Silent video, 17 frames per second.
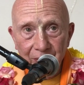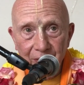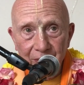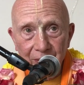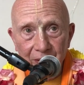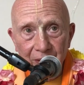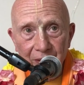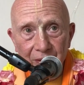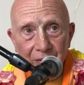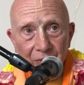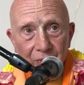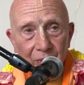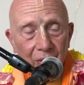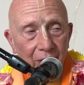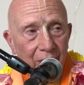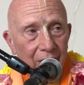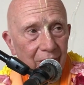in, in
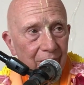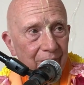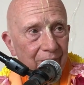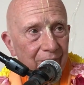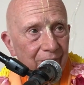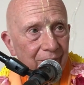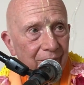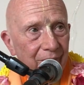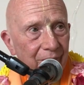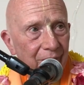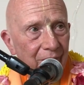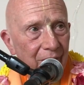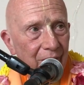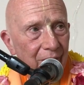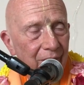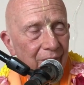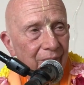Dwarka, you
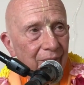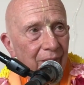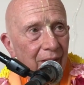know,